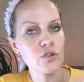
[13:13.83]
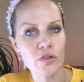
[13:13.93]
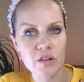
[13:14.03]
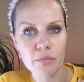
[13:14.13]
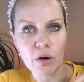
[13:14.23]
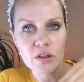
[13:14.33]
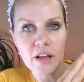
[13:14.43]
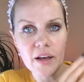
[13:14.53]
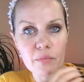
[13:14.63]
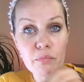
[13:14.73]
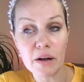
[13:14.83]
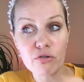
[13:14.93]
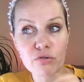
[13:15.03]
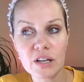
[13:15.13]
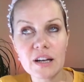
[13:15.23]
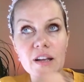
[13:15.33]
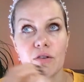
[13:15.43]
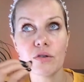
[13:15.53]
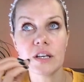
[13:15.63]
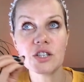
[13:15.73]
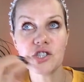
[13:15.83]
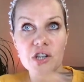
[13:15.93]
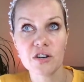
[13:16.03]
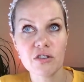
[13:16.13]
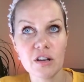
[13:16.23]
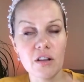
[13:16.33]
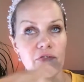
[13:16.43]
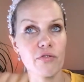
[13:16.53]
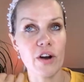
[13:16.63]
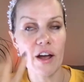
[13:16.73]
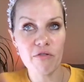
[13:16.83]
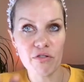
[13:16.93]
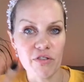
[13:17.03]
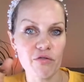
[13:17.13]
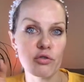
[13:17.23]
talks about like microneedling in general for everything,